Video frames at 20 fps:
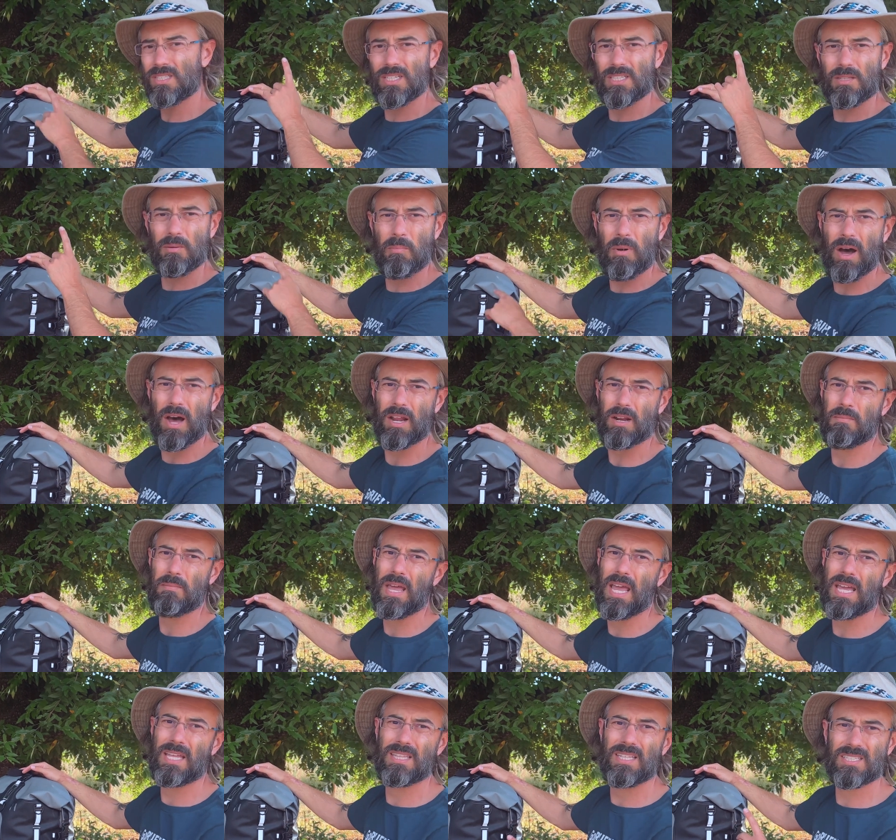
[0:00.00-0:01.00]
at the bottom
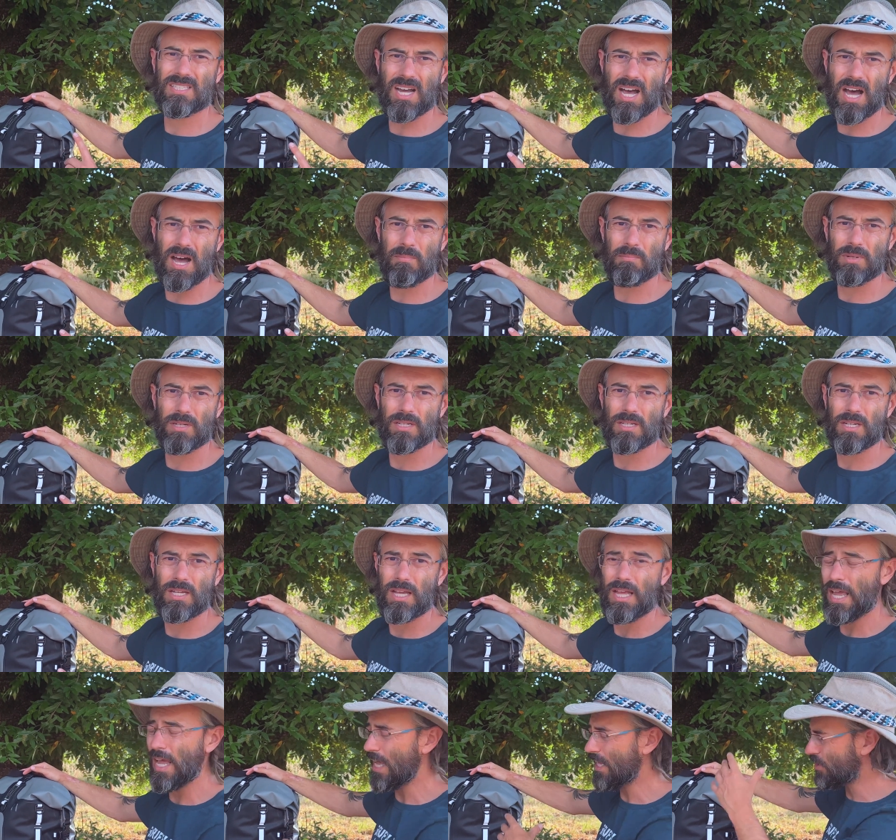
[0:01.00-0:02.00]
and the top,
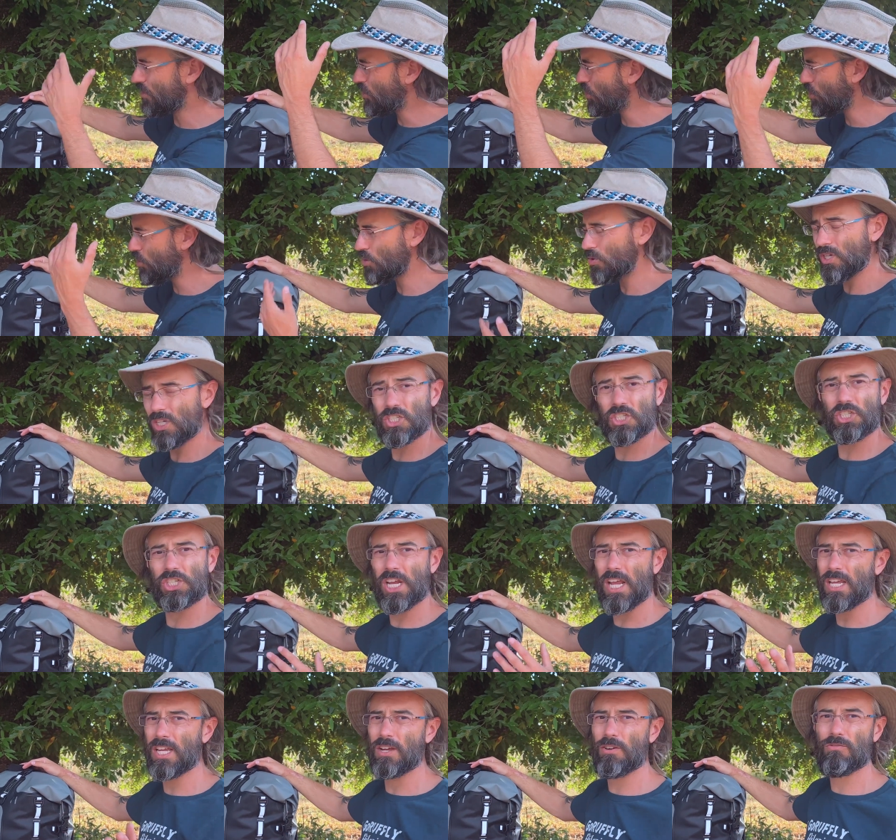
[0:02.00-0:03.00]
and so you can
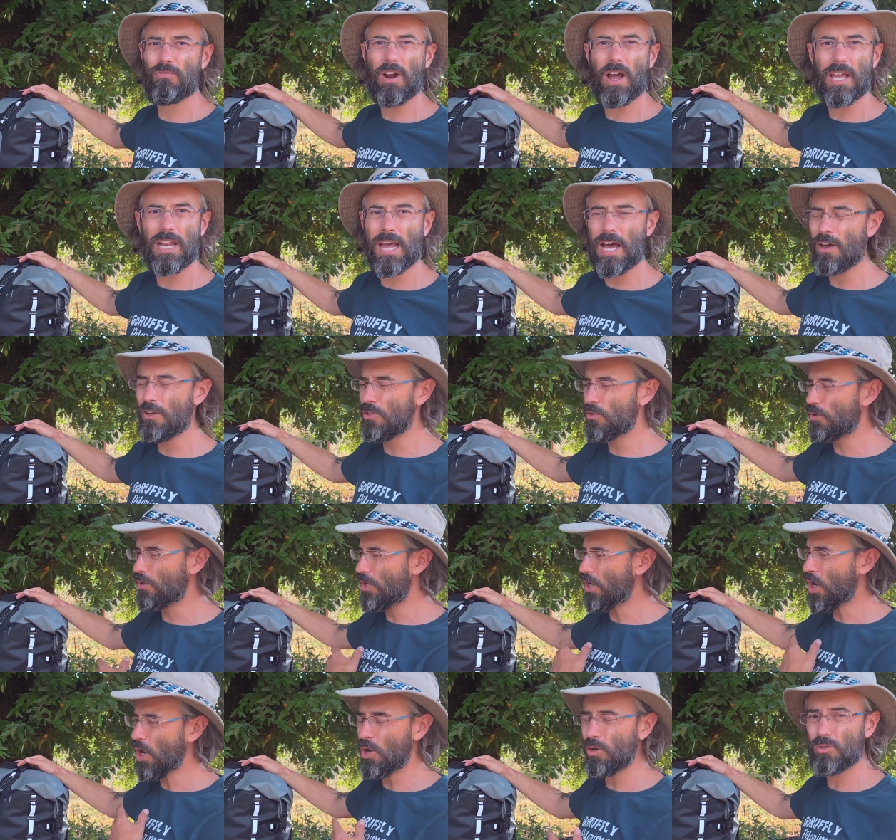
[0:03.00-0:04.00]
shake it right out, you can
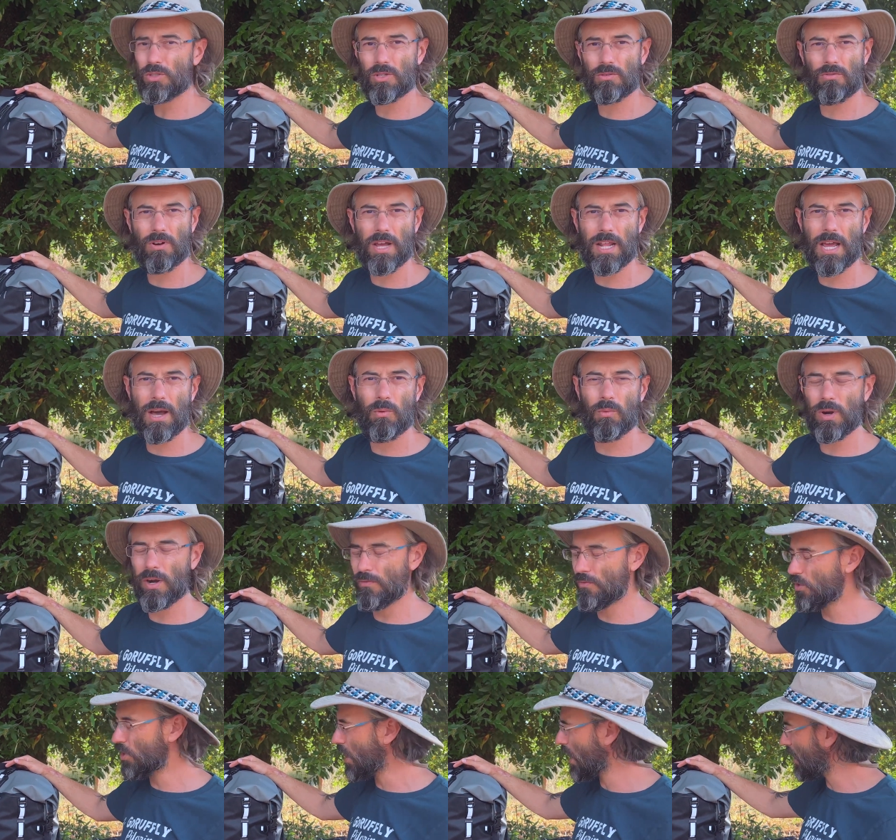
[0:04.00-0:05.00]
hose it right out, whatever you got